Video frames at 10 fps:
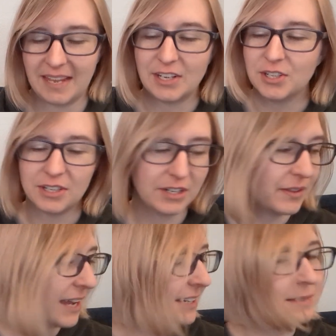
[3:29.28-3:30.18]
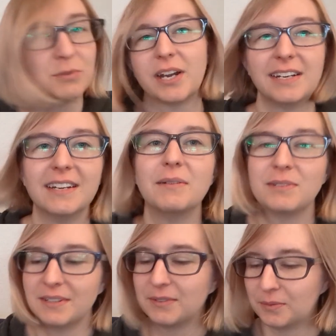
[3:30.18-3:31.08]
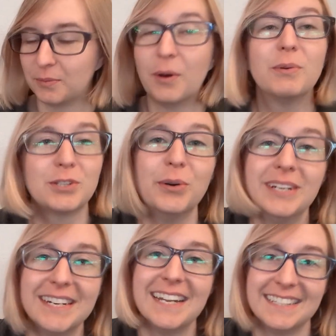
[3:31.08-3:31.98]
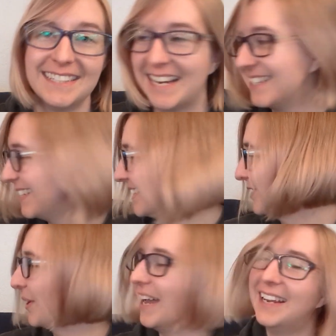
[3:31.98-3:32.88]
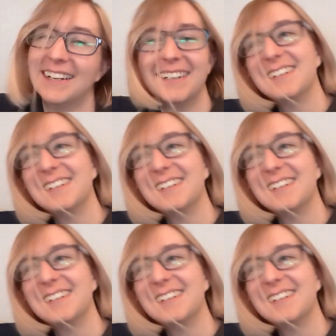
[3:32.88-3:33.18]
I shouldn't do that because I'm trying to, I'm to, what we're doing today is a taste test, okay?